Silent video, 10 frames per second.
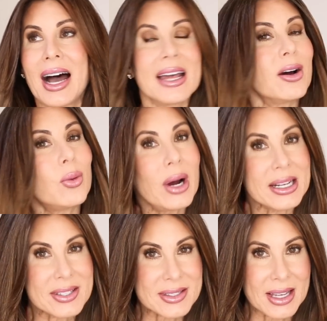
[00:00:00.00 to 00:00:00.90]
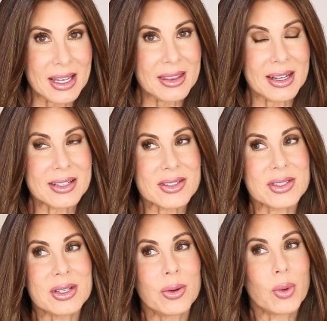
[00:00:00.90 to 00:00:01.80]
I don't want to say that
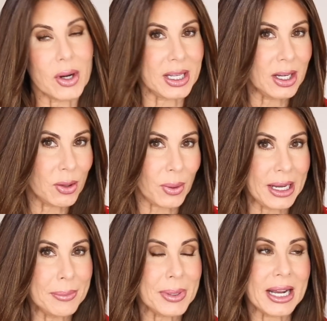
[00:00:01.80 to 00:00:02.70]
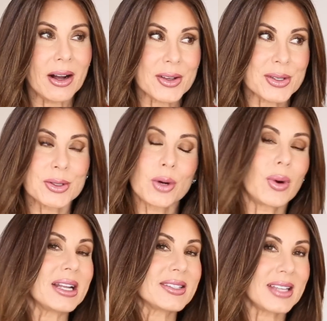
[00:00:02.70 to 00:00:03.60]
it's working great, but I also don't
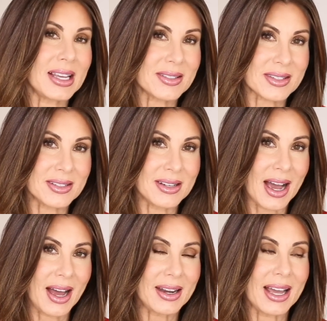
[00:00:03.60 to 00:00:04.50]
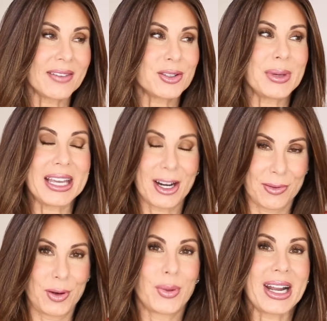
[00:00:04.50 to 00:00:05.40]
want to say it's not. I have to be
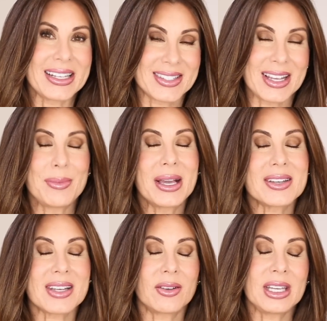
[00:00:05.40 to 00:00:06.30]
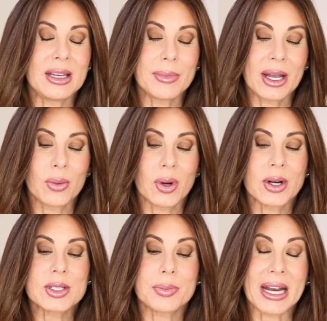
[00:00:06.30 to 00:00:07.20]
careful what I say because I'll eat my
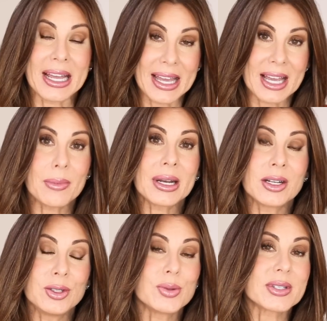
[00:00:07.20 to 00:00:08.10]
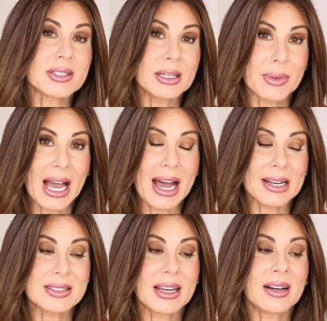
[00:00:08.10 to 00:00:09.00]
words, but I am on a new sleep
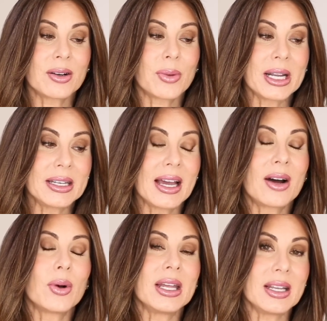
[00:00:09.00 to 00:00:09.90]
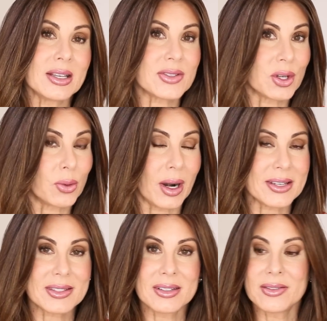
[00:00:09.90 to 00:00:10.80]
cocktail right now. It is
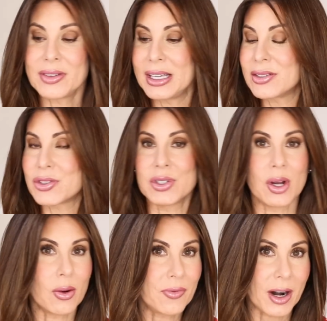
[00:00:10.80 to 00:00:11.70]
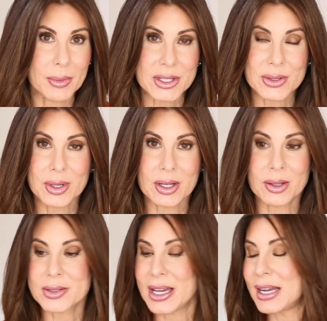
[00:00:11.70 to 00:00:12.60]
aggressive. It's no pharmaceuticals.